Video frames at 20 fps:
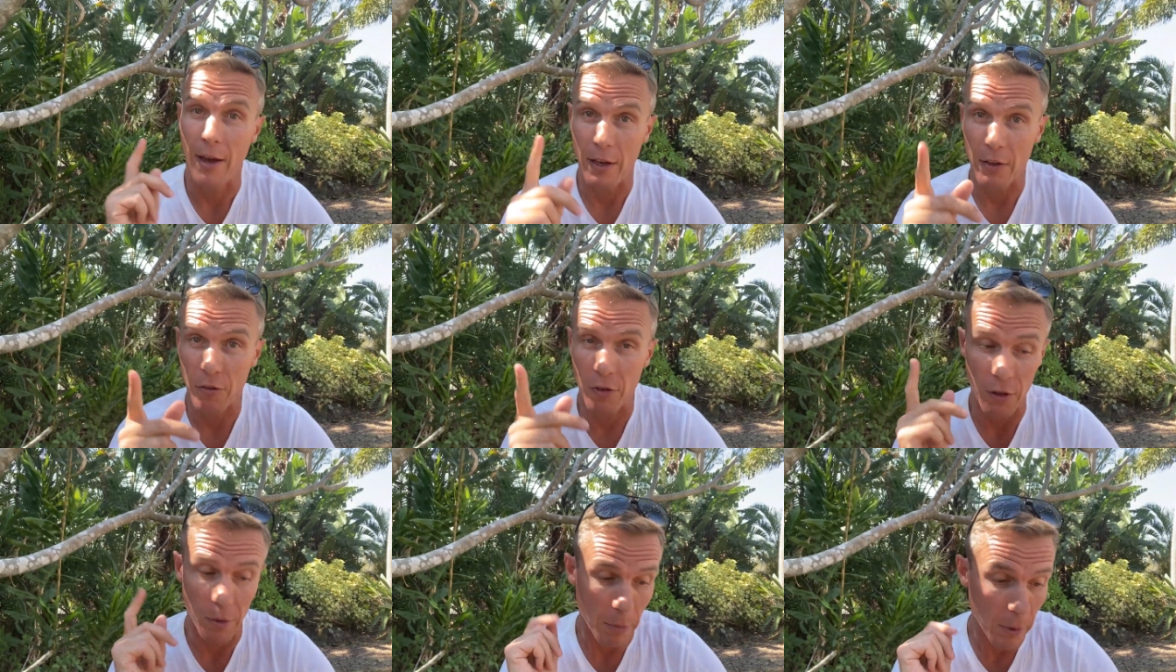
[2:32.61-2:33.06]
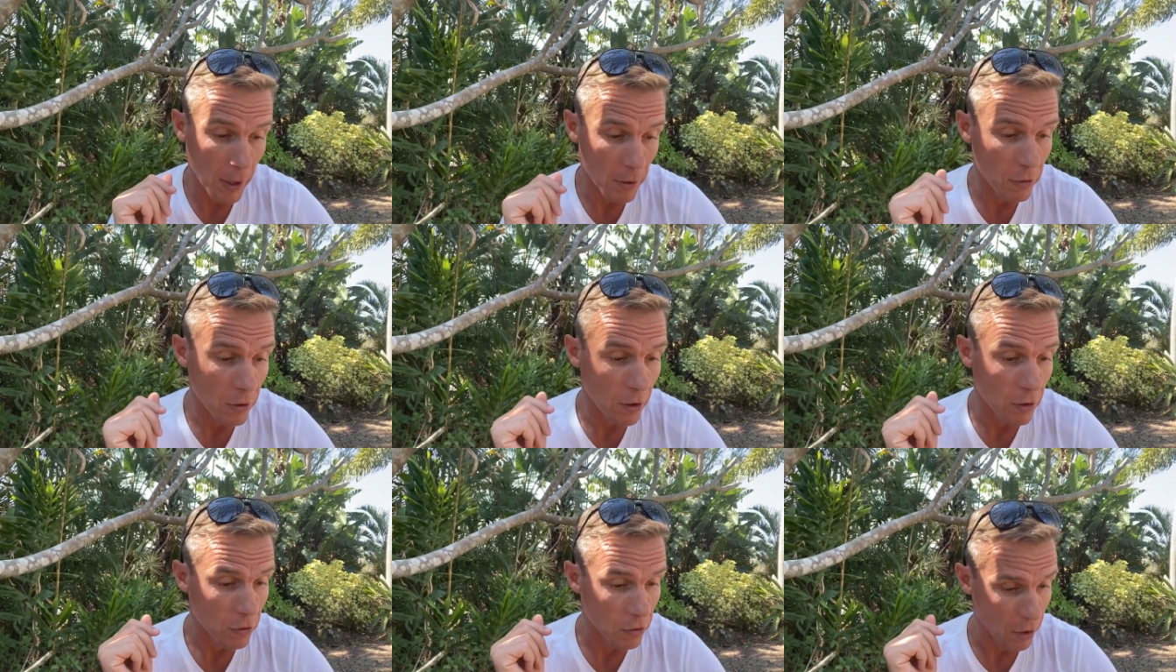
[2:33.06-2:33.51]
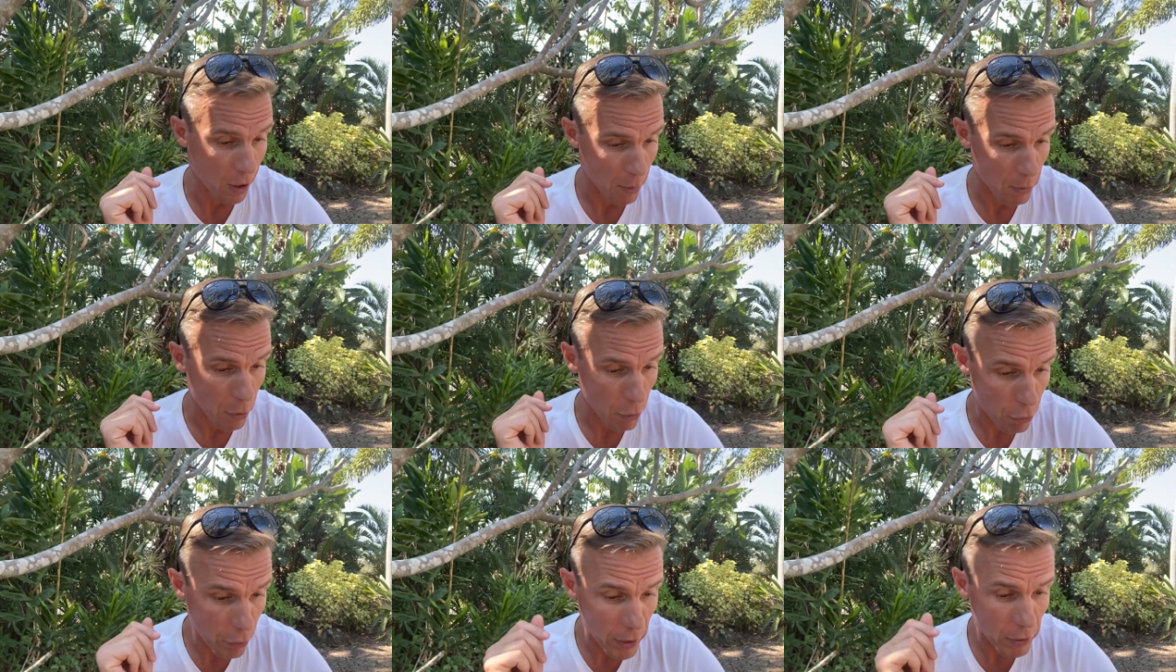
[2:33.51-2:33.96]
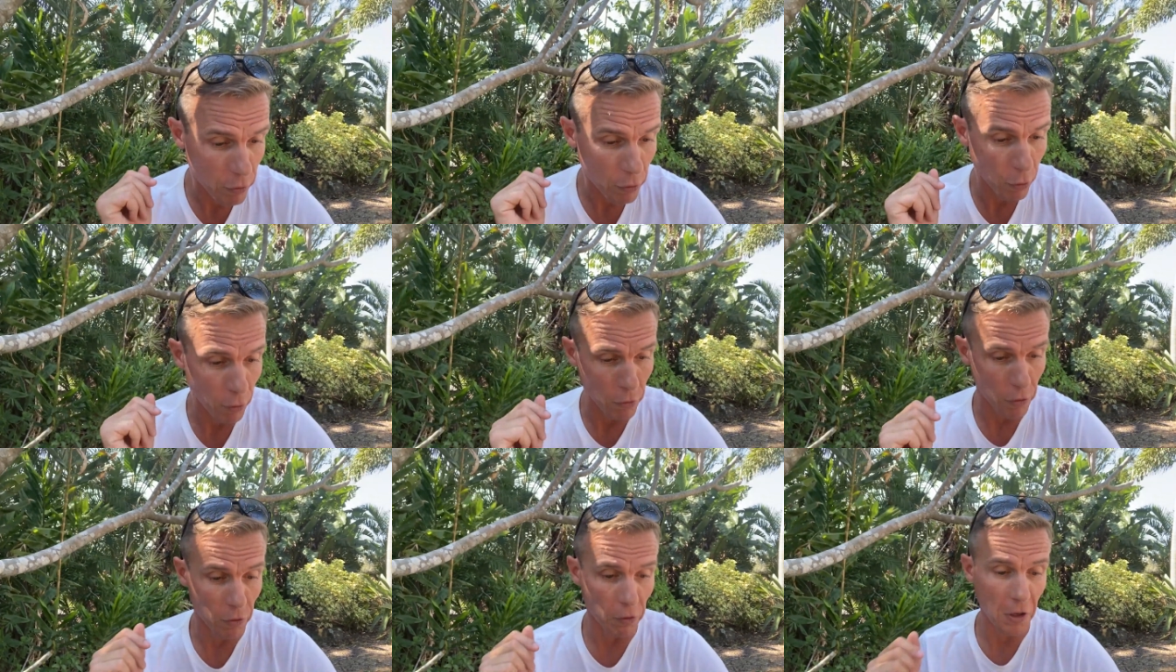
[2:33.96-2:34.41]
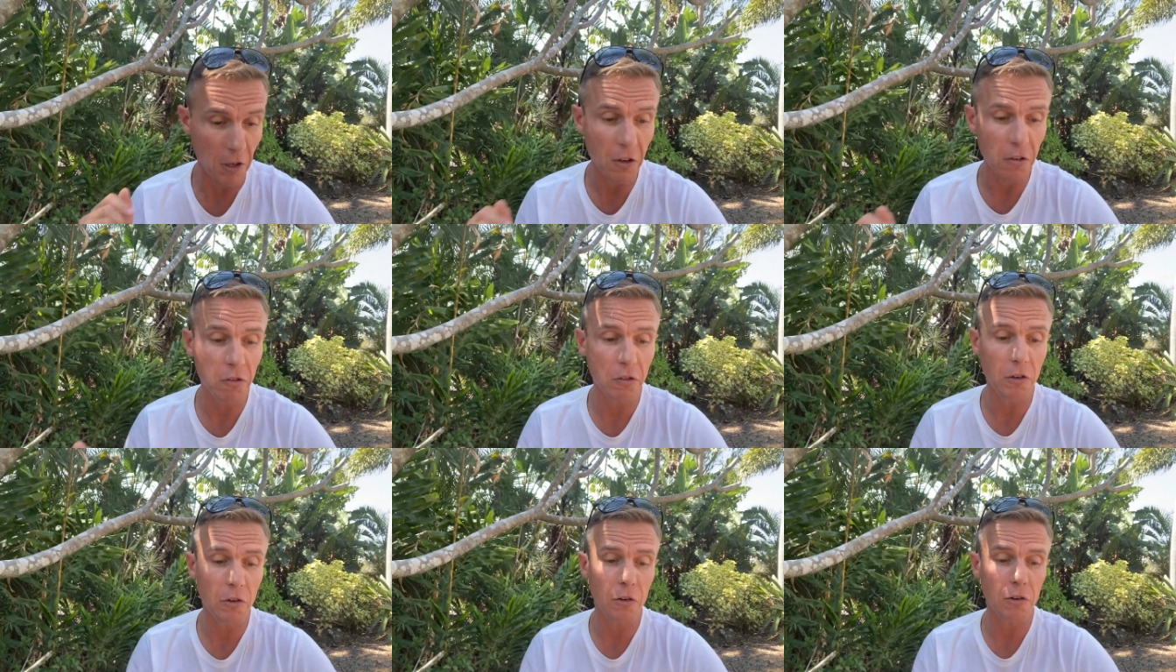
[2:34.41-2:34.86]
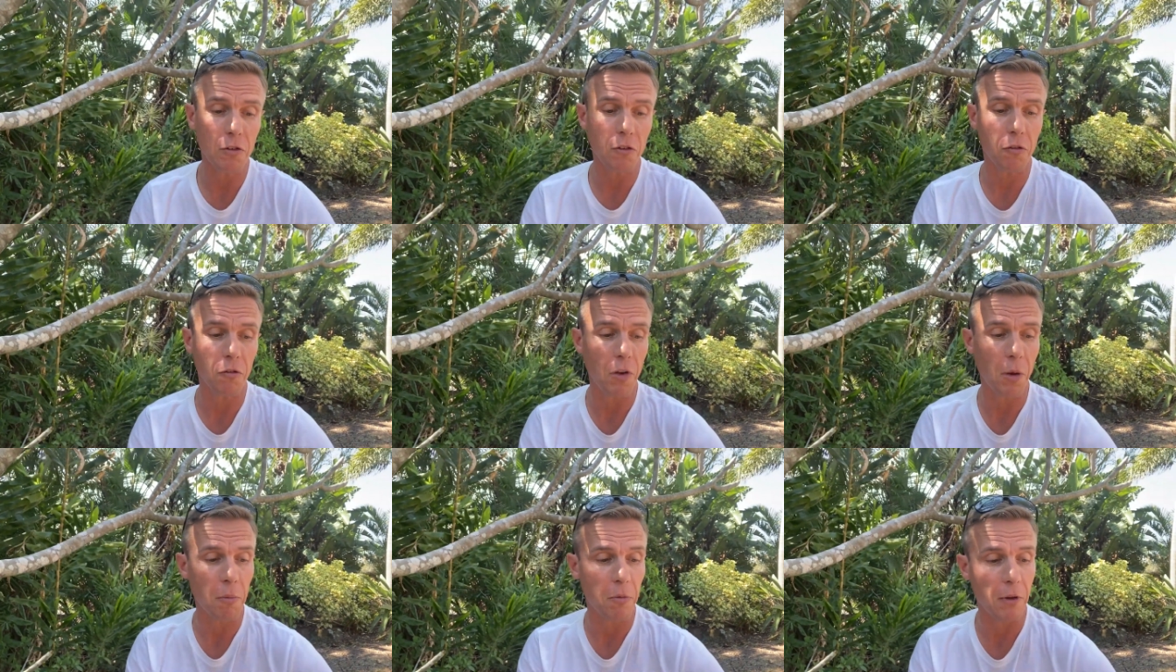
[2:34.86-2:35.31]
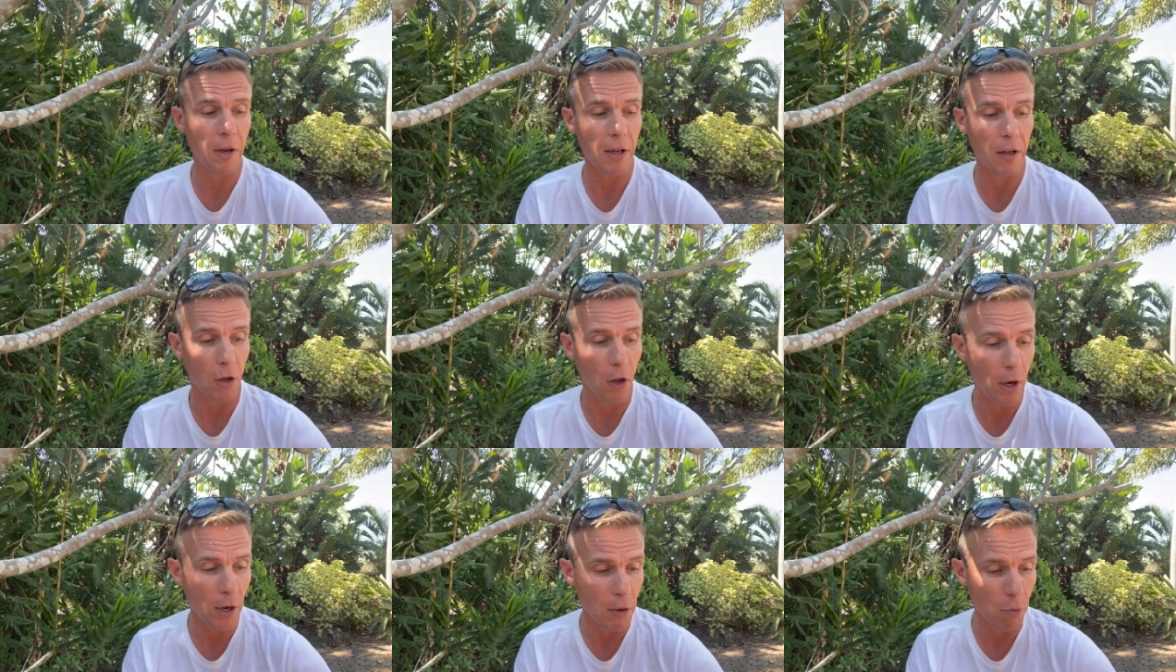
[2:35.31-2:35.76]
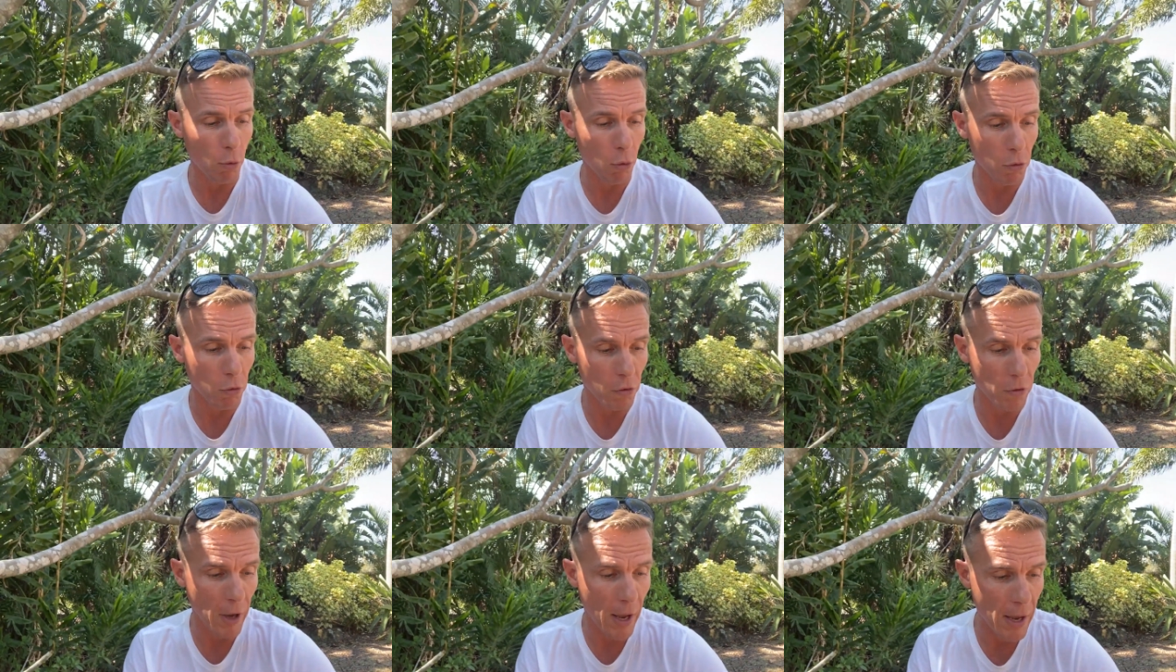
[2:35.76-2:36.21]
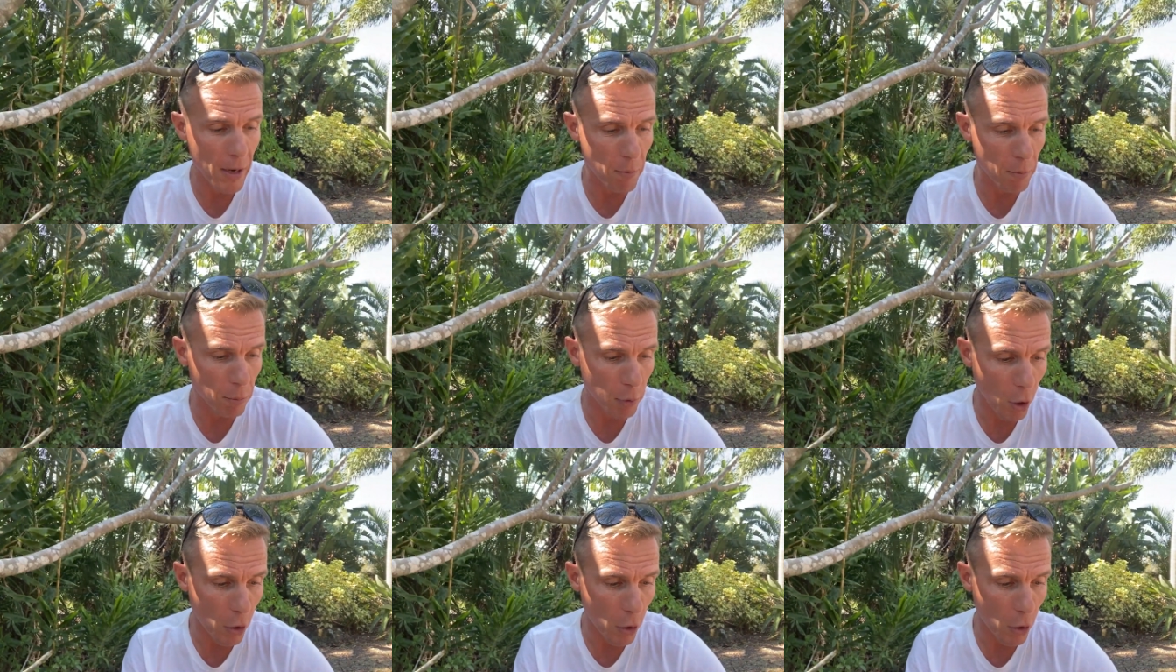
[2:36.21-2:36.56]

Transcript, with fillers: HTTPS sub resources in a series of steps outlined we will start